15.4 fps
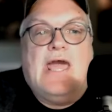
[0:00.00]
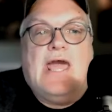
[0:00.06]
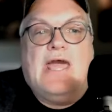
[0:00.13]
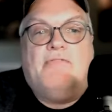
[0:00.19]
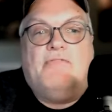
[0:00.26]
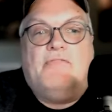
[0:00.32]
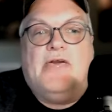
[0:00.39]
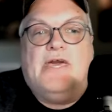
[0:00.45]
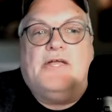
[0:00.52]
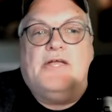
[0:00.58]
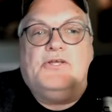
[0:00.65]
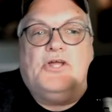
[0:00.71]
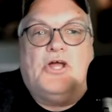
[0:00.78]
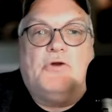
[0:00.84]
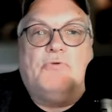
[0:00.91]
And
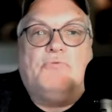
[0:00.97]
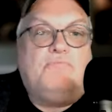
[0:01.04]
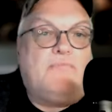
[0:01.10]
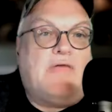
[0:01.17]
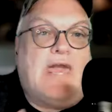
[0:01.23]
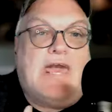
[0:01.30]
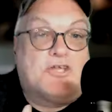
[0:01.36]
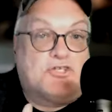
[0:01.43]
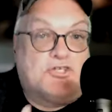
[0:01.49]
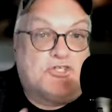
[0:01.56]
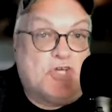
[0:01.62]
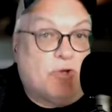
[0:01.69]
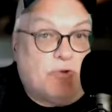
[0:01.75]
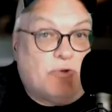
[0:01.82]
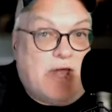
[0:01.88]
then, you know, they had a
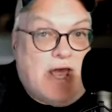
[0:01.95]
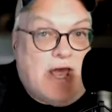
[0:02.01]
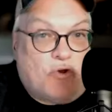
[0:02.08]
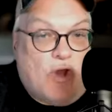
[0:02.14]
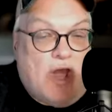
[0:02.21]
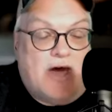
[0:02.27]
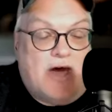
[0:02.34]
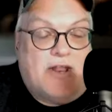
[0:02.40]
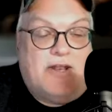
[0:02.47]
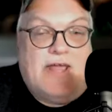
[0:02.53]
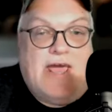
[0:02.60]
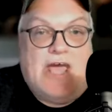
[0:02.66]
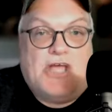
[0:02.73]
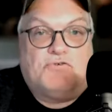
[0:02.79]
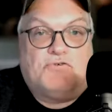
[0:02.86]
sold out crowd at
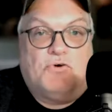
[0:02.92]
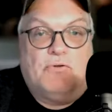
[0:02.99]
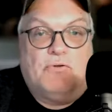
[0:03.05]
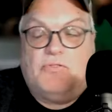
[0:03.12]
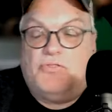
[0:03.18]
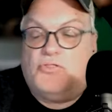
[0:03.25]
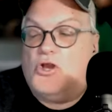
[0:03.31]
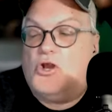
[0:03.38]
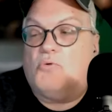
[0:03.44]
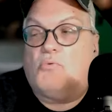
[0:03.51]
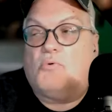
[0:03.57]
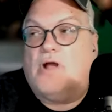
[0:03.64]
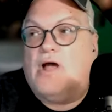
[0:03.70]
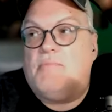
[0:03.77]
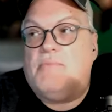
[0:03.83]
Nashville. There
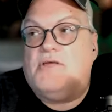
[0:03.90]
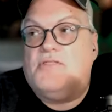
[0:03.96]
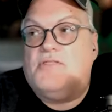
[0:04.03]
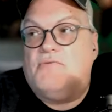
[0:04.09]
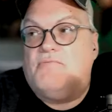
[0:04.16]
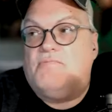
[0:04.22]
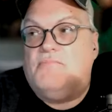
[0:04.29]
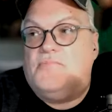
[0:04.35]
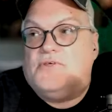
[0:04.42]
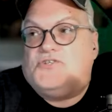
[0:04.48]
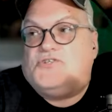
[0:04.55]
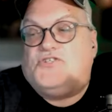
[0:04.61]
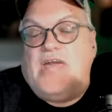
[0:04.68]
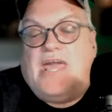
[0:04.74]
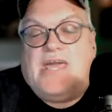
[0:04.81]
were, I mean, the, the
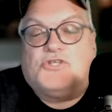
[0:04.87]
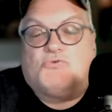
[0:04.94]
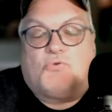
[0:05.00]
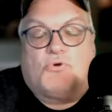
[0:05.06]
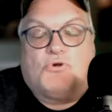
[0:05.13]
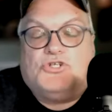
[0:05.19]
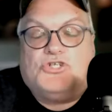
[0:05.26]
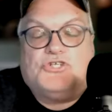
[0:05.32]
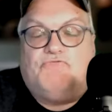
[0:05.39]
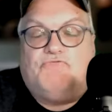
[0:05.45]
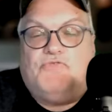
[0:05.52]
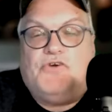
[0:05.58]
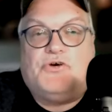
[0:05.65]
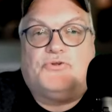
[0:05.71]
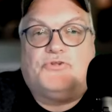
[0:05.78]
stands were just
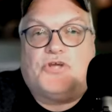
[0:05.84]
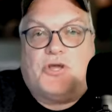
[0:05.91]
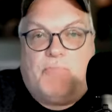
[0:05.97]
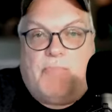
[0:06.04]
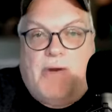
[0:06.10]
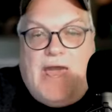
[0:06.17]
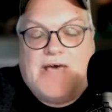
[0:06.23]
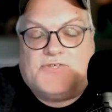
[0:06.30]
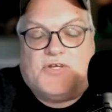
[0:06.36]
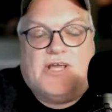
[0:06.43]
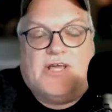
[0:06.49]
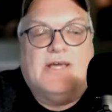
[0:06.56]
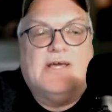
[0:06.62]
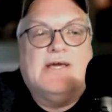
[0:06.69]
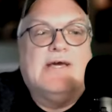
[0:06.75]
filled to
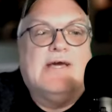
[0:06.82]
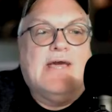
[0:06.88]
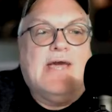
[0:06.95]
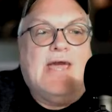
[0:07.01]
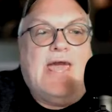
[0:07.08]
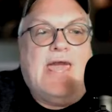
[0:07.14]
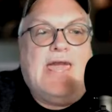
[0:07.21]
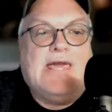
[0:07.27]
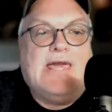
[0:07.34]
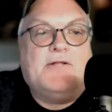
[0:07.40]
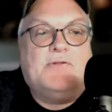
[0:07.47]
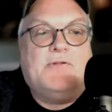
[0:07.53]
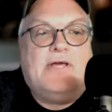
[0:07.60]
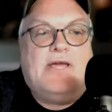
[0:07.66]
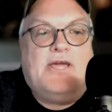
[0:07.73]
capacity.
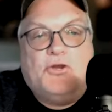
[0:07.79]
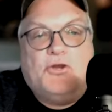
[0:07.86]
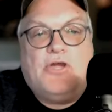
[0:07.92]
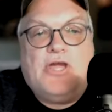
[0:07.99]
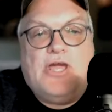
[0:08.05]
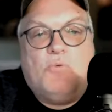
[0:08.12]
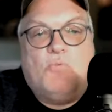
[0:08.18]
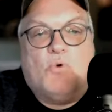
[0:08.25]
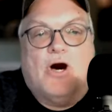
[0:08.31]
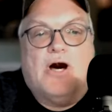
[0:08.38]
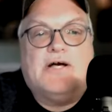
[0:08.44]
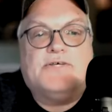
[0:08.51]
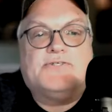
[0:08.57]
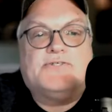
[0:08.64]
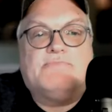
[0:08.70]
And here he
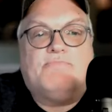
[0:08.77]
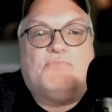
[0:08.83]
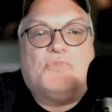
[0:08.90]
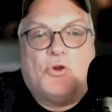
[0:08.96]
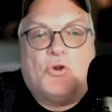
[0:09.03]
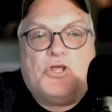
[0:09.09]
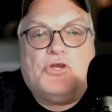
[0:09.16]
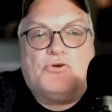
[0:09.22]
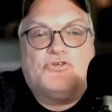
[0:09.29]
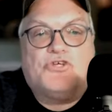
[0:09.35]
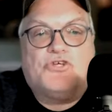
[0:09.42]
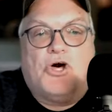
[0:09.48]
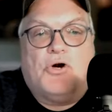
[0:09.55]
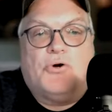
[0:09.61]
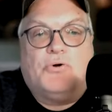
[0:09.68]
was, 30
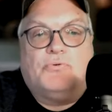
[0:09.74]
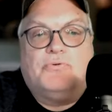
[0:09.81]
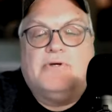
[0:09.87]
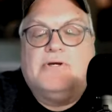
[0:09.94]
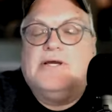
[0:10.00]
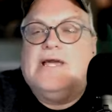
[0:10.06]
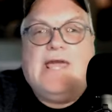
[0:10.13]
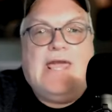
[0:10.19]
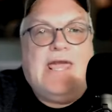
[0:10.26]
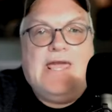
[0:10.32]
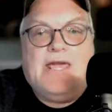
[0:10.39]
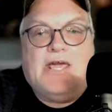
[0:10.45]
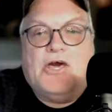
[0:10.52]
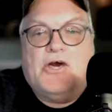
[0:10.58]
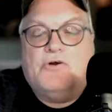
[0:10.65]
years old
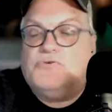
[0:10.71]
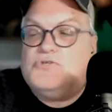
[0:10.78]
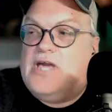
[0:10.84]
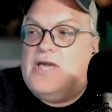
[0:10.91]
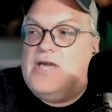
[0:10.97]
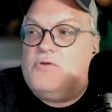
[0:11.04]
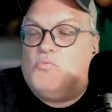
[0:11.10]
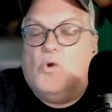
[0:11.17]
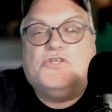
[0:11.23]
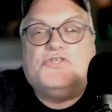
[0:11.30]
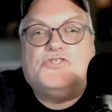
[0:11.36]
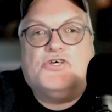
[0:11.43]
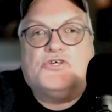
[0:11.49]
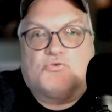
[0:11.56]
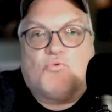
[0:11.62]
he goes and
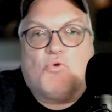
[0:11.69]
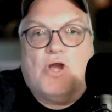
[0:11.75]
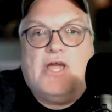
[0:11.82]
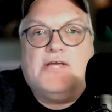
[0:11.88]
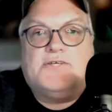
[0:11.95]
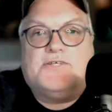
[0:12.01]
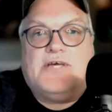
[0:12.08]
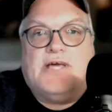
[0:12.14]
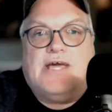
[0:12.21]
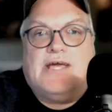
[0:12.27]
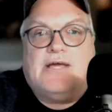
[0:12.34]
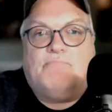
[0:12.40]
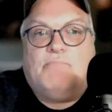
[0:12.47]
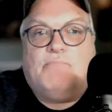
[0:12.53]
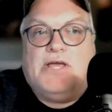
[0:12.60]
wins this race
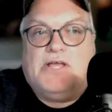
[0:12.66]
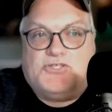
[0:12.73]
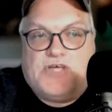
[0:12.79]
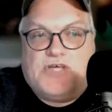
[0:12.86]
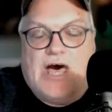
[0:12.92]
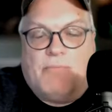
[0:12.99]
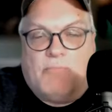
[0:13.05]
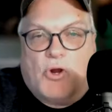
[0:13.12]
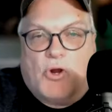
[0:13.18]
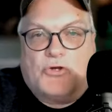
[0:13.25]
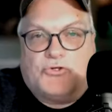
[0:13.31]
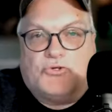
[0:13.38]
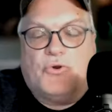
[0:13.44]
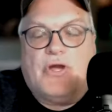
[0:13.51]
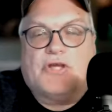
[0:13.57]
and beats out Martin
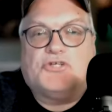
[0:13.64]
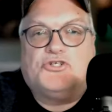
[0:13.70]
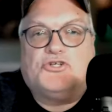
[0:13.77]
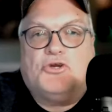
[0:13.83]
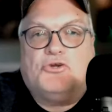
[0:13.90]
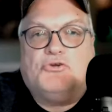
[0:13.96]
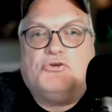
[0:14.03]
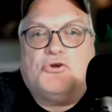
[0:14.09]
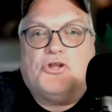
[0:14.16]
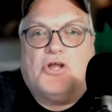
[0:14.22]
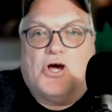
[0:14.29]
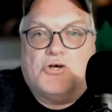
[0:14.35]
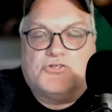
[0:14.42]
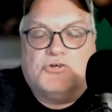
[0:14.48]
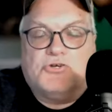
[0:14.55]
Truex Jr. and
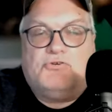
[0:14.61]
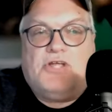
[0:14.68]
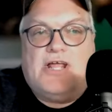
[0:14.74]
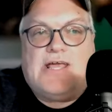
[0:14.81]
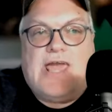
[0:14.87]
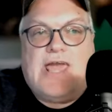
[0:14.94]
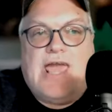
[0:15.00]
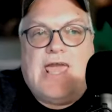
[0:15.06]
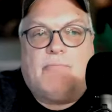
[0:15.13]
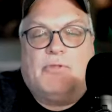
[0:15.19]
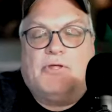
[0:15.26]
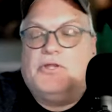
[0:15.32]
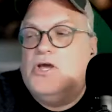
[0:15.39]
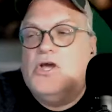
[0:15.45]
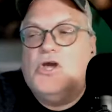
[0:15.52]
also Denny
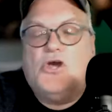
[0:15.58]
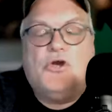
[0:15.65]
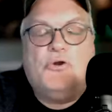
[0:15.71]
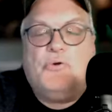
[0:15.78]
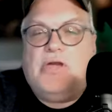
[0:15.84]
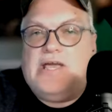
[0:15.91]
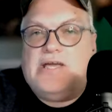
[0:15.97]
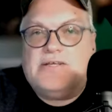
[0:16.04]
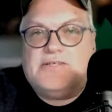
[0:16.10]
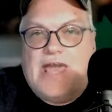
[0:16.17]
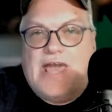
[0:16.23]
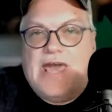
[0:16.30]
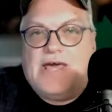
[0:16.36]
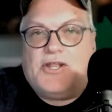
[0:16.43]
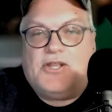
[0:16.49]
Hamlin, who he has
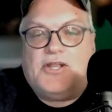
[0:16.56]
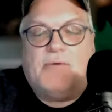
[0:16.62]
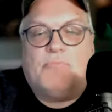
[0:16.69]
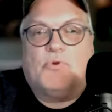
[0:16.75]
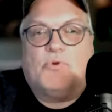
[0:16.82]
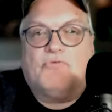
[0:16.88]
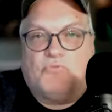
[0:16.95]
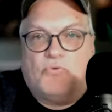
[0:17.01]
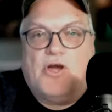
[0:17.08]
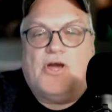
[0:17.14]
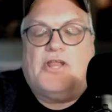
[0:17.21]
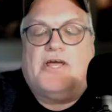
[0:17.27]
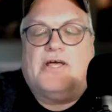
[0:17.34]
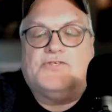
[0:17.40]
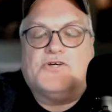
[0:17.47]
had a number of
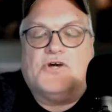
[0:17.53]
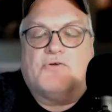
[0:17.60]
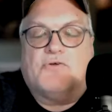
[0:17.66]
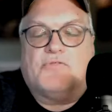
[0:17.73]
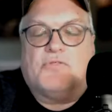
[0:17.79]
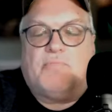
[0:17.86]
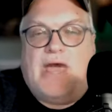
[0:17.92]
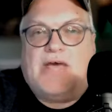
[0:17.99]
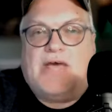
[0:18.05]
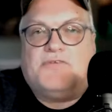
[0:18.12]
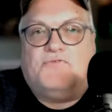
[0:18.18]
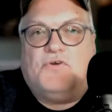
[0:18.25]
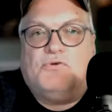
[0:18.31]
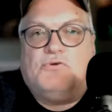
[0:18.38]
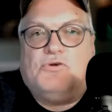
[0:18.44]
run ins over the past
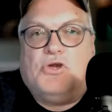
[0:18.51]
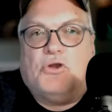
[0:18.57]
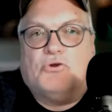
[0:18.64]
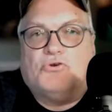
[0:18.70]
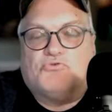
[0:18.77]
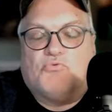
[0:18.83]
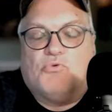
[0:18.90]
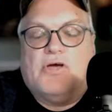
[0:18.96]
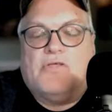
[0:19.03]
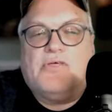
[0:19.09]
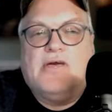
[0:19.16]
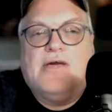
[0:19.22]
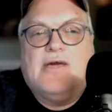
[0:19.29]
few years with.